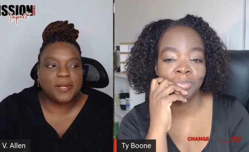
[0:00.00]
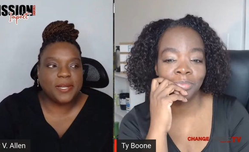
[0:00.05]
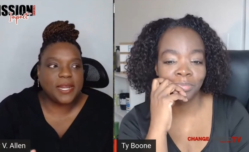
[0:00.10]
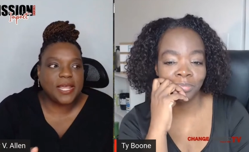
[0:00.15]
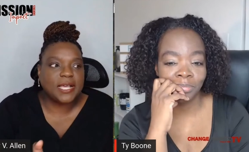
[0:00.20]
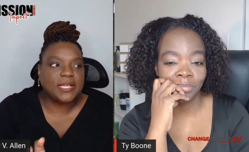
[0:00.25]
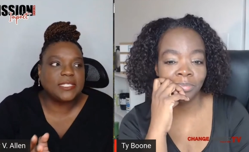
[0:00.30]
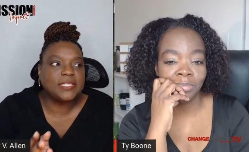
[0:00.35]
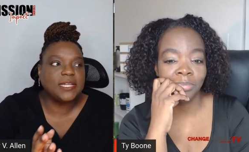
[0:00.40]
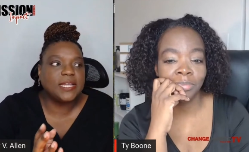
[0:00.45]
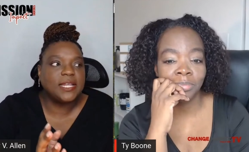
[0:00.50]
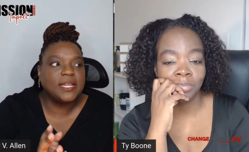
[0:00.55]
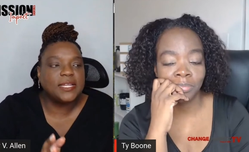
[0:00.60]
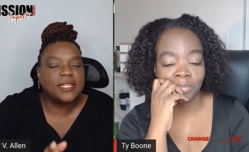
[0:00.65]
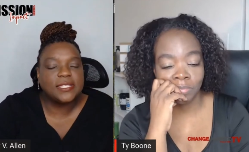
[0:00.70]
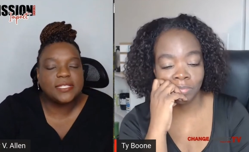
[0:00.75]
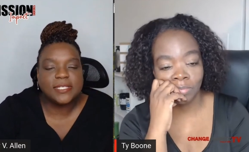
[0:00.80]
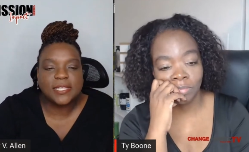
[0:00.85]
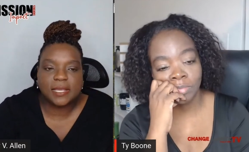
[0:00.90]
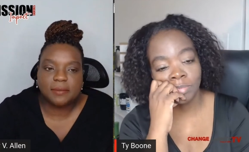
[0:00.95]
Speaker 1: in an accident and
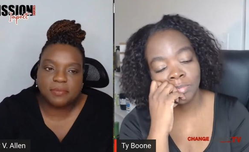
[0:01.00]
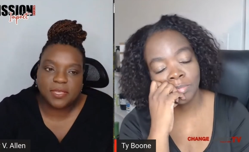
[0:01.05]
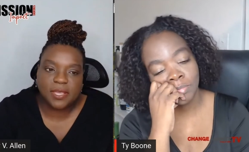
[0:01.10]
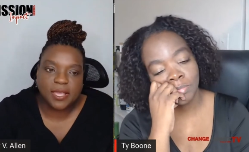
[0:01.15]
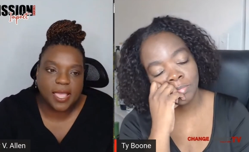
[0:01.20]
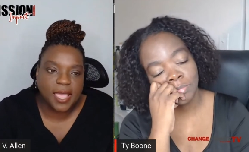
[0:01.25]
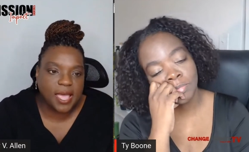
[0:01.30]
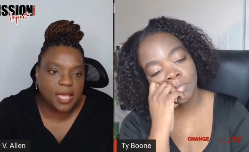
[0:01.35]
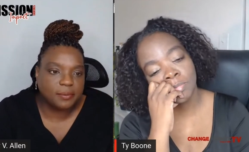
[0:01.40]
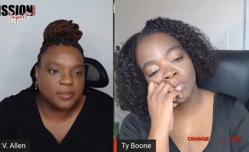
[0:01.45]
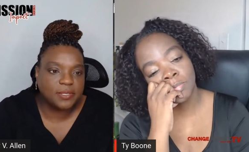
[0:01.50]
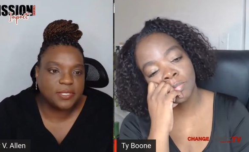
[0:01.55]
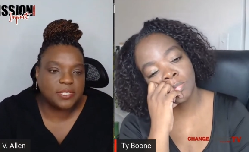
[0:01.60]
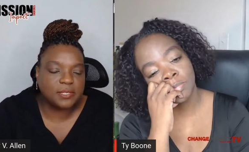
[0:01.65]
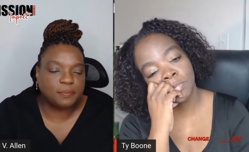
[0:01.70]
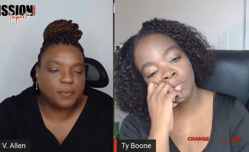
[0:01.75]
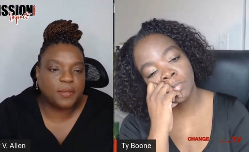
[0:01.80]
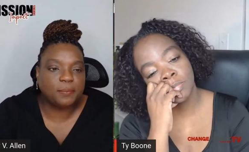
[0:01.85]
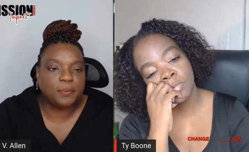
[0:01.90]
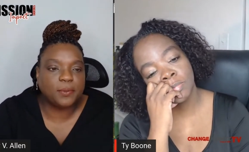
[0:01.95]
the same thing happens
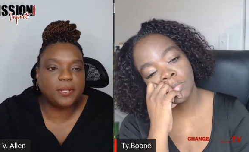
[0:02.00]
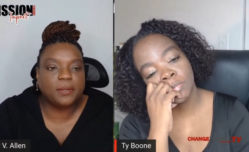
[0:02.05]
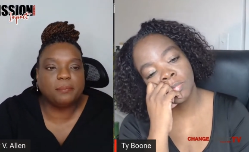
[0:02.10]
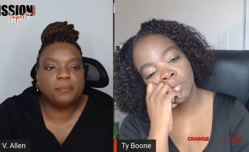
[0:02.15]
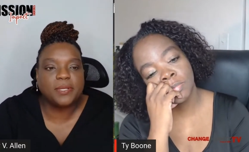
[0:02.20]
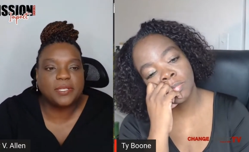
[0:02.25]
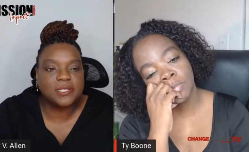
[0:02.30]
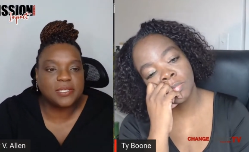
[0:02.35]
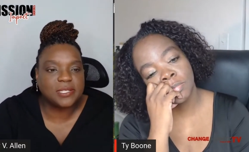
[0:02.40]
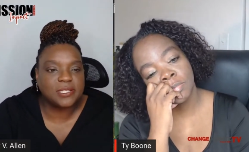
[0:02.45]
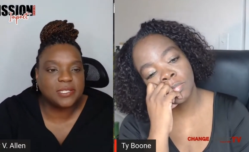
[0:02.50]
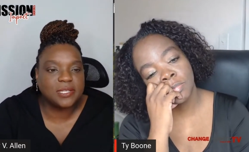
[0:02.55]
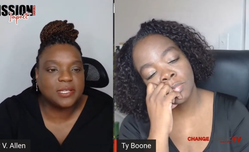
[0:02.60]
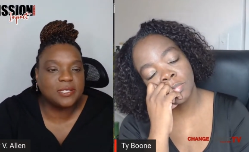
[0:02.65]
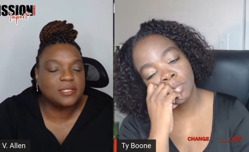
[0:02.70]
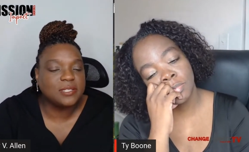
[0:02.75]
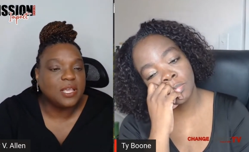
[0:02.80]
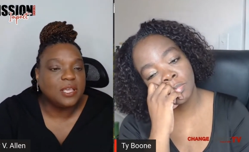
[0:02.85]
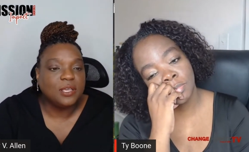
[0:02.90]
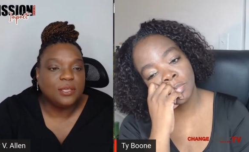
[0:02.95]
to people in
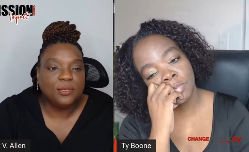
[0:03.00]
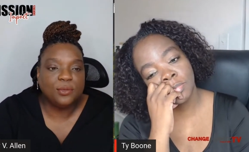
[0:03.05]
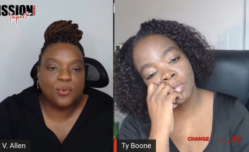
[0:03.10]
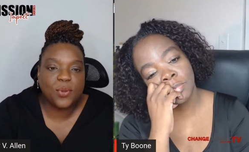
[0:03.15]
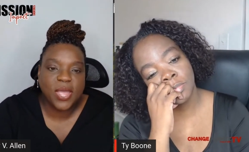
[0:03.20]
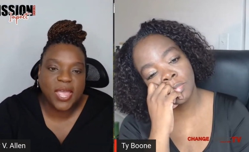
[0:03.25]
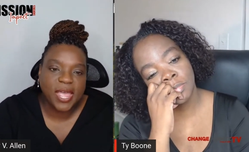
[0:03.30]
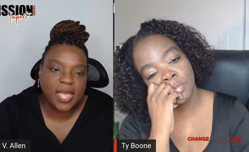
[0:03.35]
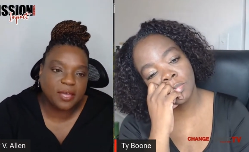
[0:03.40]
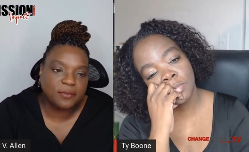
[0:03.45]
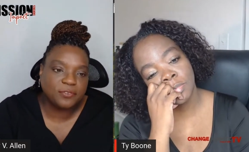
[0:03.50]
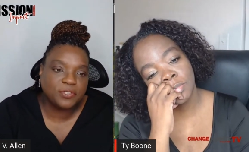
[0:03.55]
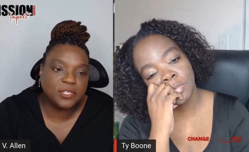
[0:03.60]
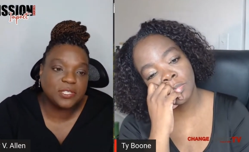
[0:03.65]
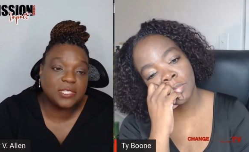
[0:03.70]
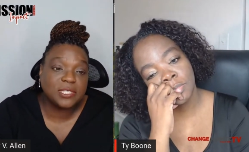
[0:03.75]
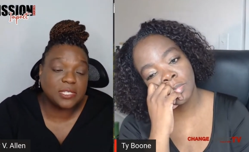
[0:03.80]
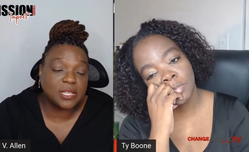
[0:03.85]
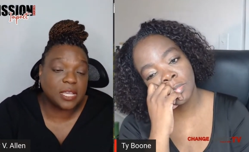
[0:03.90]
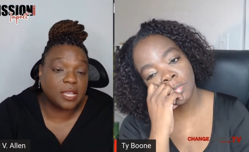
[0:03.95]
businesses. Mm-hmm. You have
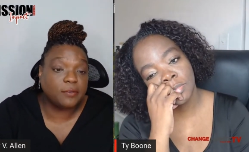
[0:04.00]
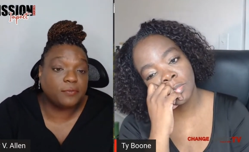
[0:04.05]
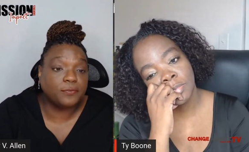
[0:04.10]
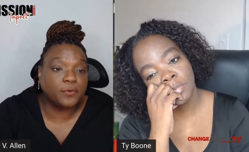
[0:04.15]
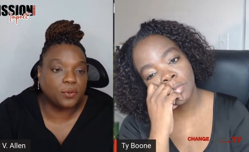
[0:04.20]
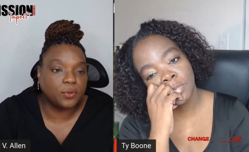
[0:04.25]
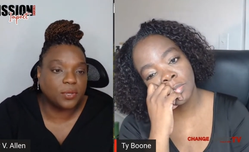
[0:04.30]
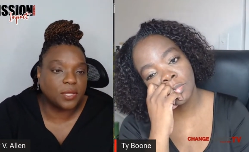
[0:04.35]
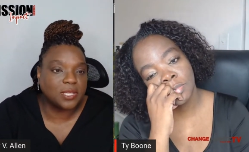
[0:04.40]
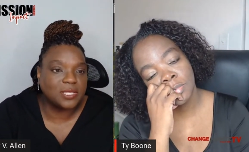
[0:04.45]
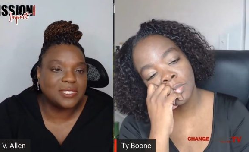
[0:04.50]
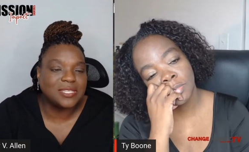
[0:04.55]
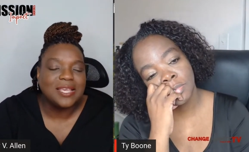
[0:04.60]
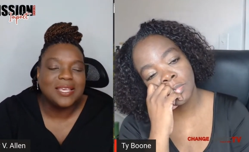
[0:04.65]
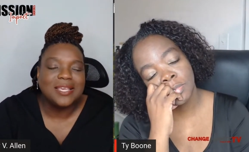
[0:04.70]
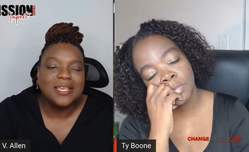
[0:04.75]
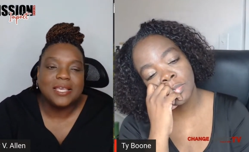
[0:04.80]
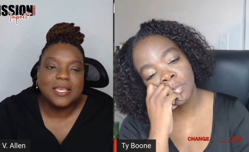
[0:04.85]
to stay focused.